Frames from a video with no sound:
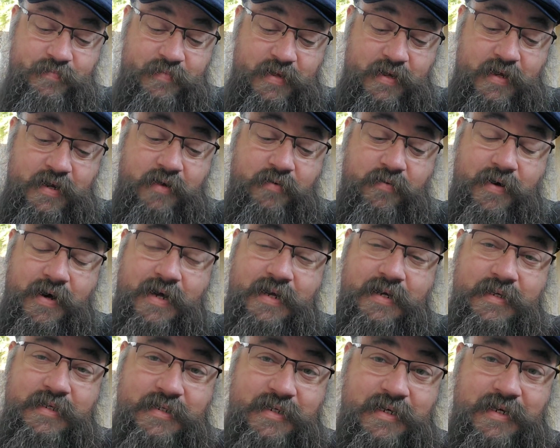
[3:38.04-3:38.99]
Anyway, I
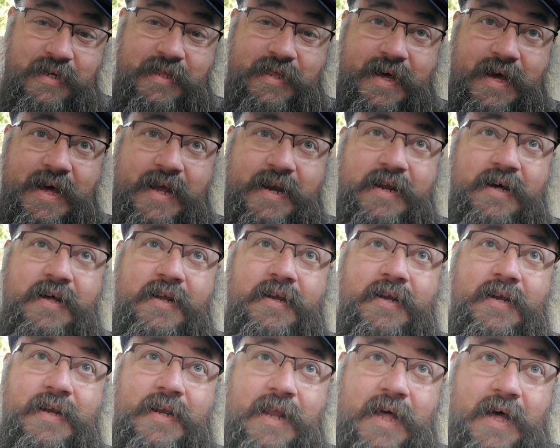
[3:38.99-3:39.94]
listened to that a
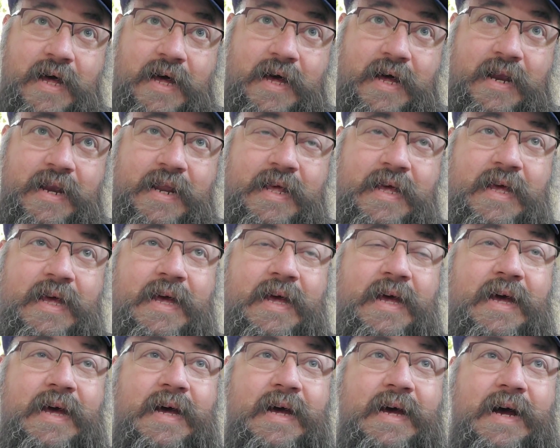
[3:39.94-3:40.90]
lot.
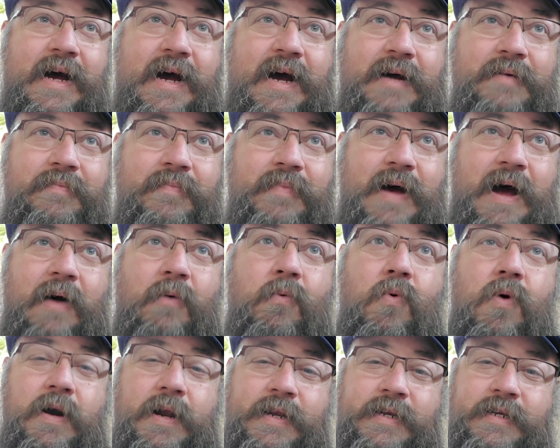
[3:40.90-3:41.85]
I
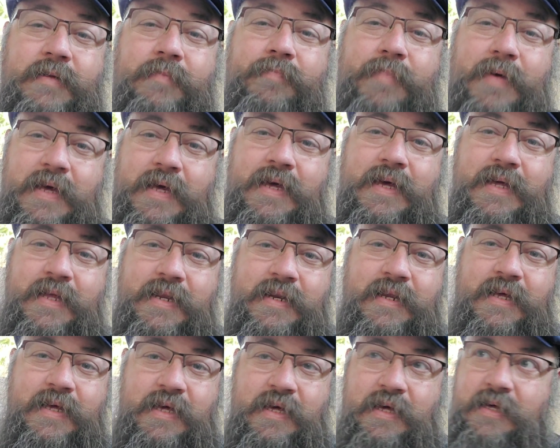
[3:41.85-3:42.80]
wanted to be in
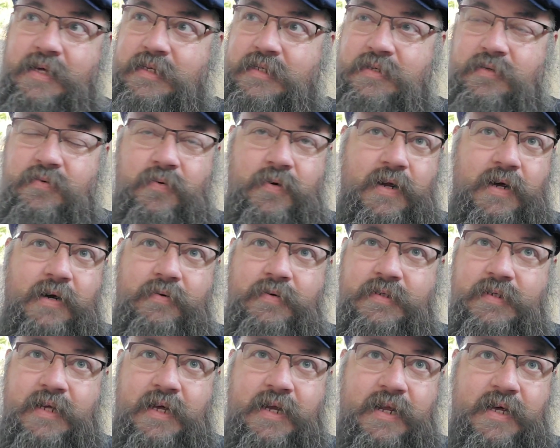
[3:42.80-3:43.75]
Kiss when I was
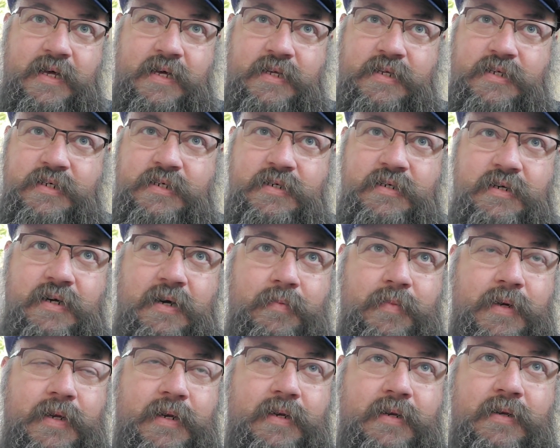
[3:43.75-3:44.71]
that age. I
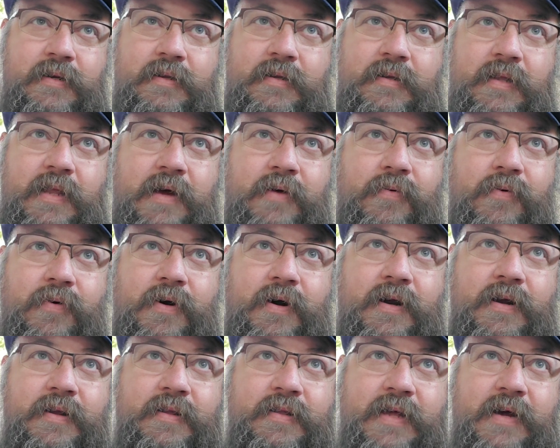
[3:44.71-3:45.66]
mean, they
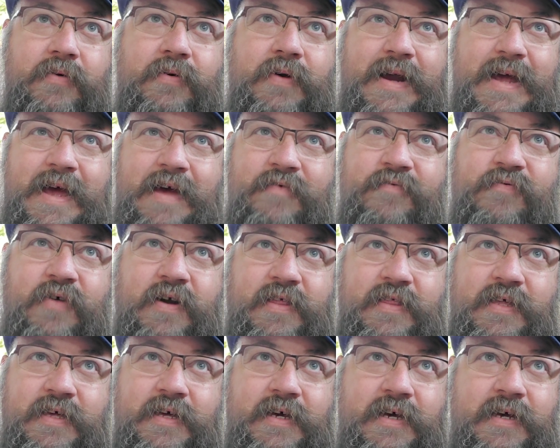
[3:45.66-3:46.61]
were
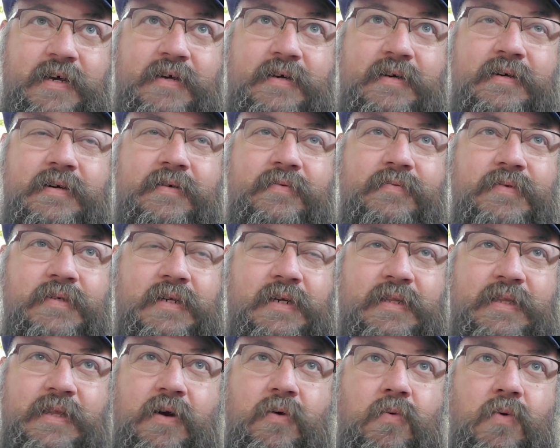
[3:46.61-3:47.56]
everything. It was
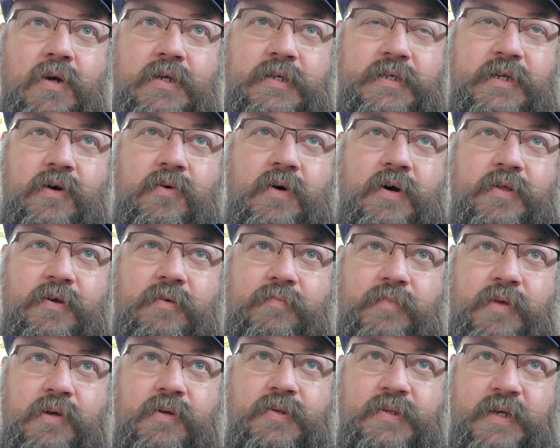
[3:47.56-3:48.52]
like there was no other
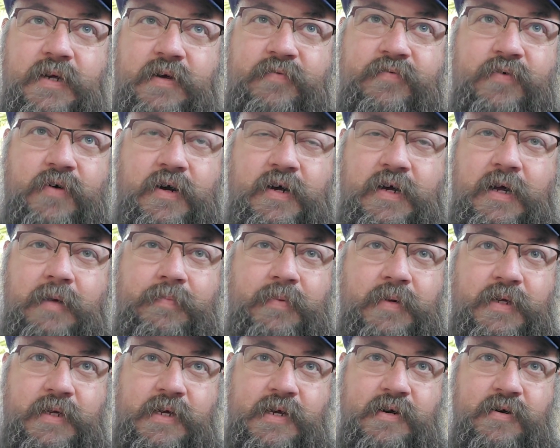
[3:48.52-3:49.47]
music for a couple
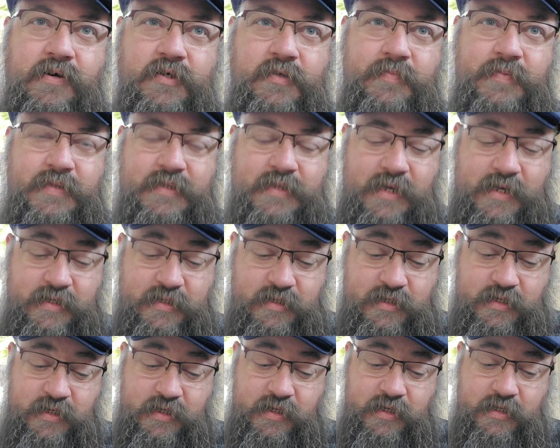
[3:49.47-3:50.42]
of years besides
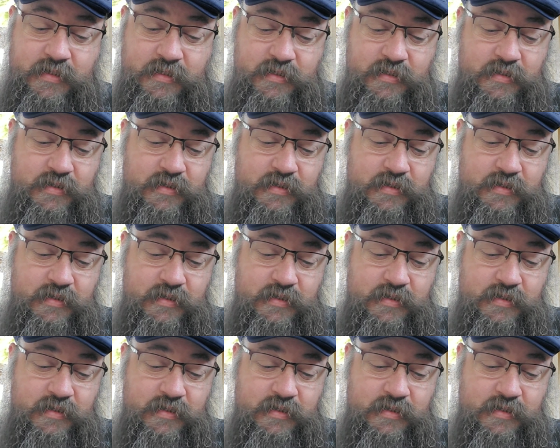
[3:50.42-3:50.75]
Kiss.